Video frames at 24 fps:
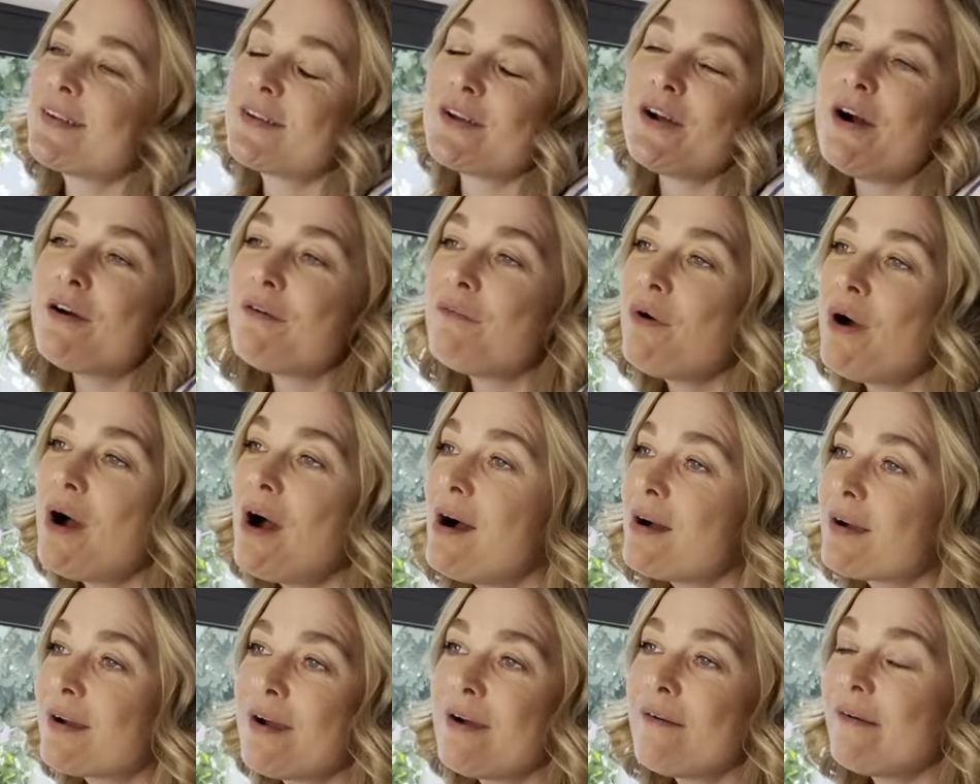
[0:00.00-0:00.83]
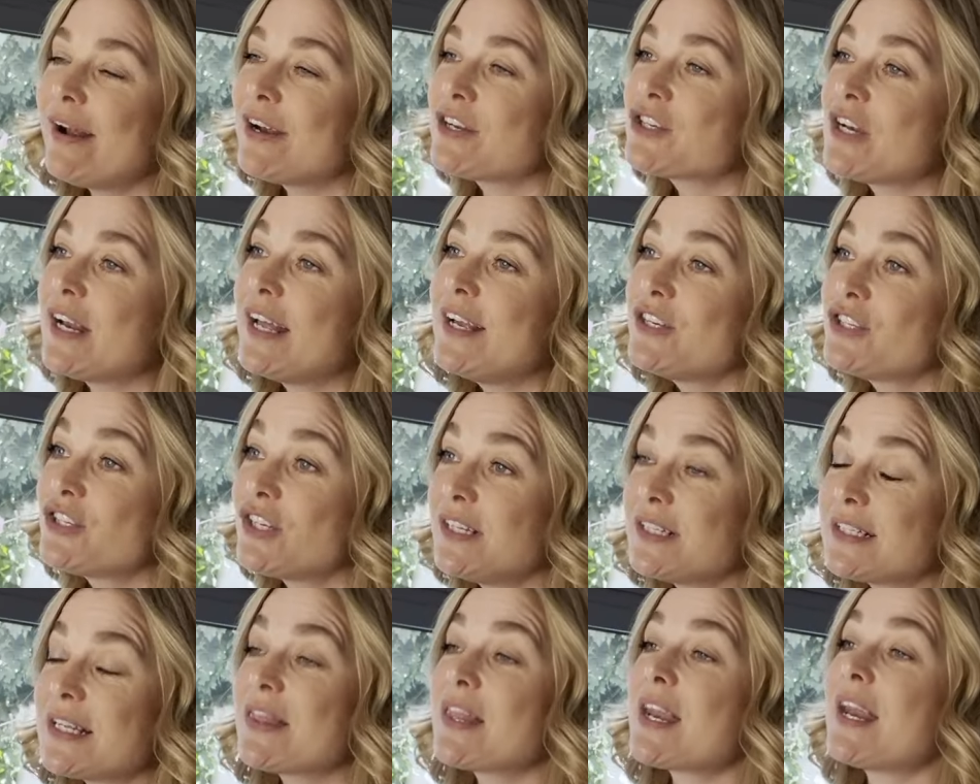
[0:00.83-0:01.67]
hurrah, congratulations.
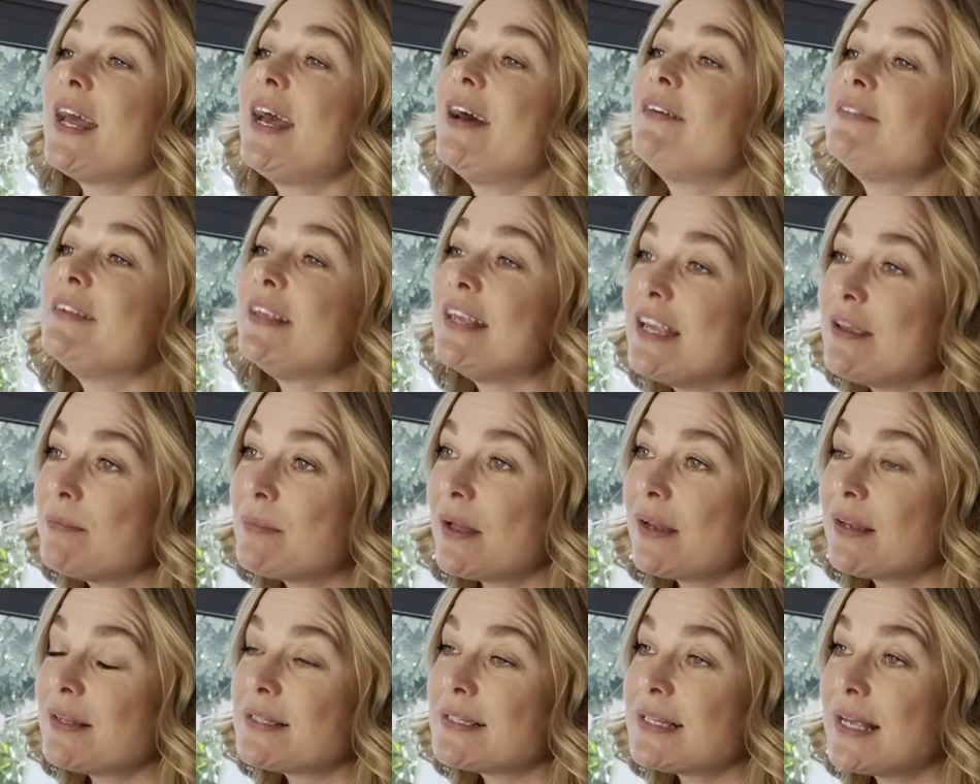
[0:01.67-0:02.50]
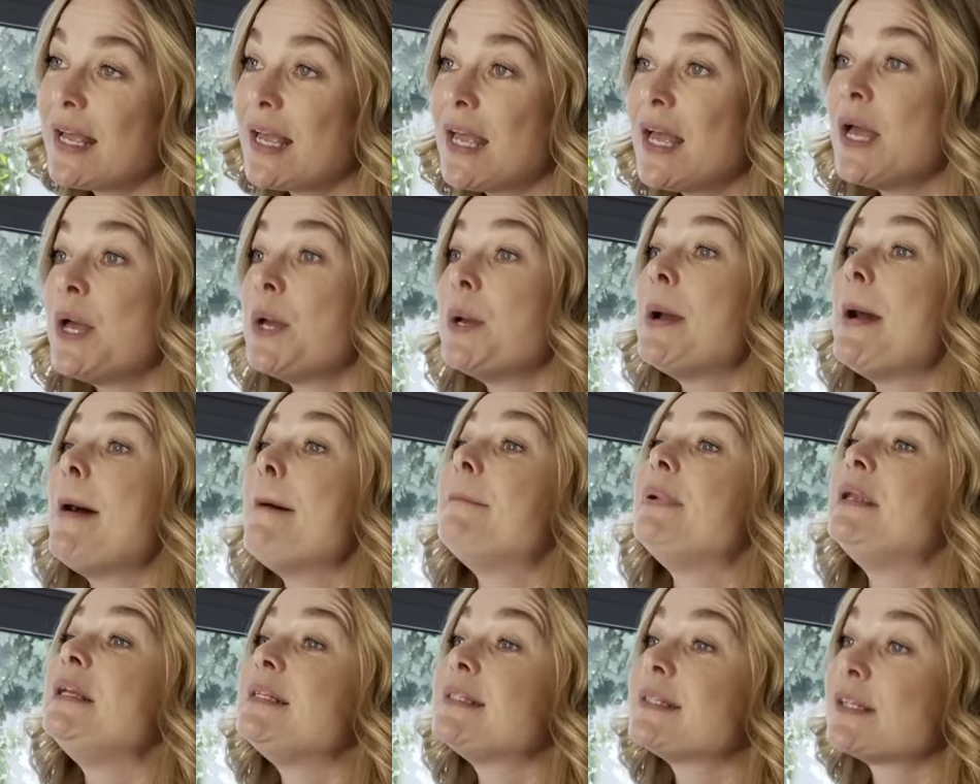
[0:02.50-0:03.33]
And then I have to email and say,
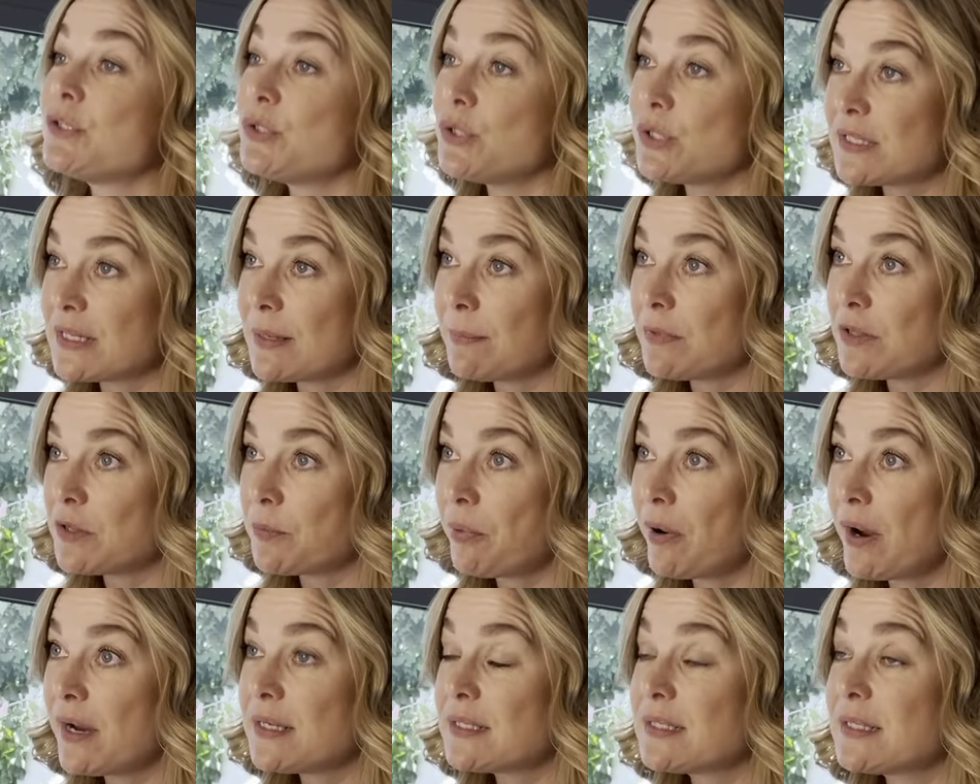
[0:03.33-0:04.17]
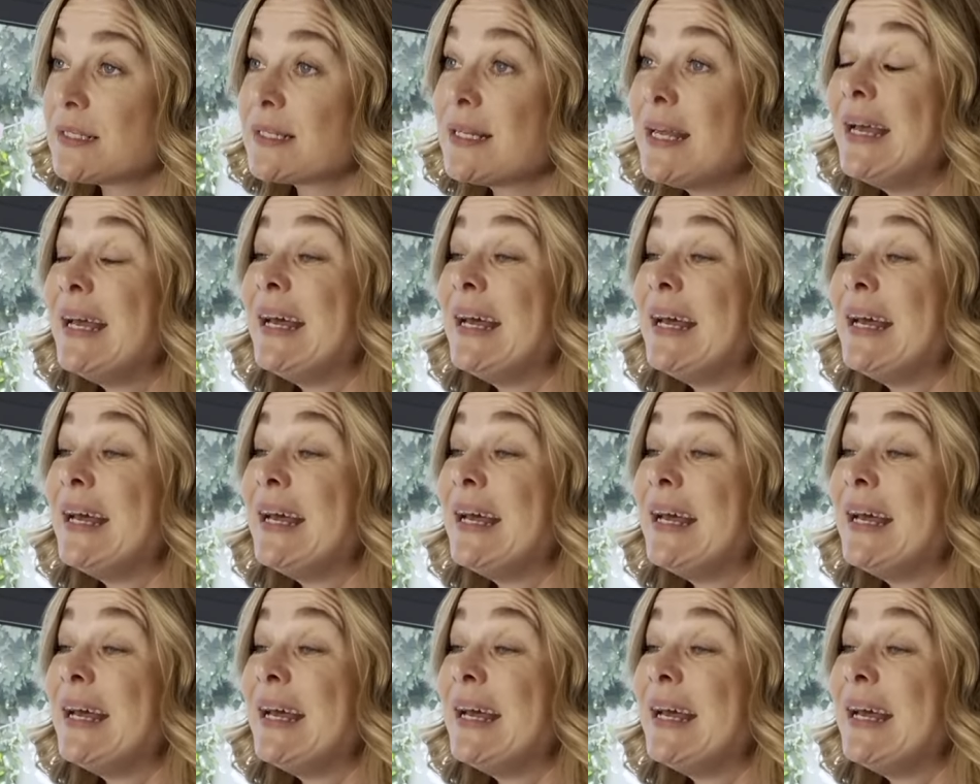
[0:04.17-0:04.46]
please, can you send me the prices?